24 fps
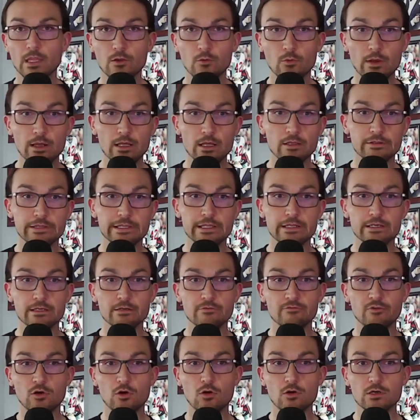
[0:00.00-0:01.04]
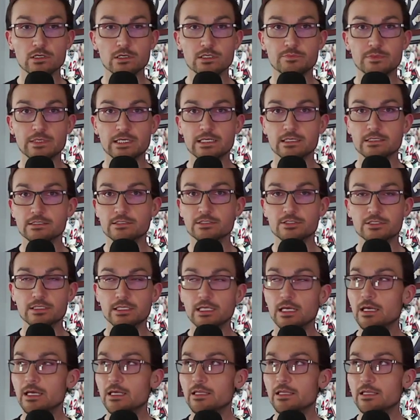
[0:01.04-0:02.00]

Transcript: Well then, of course, because there's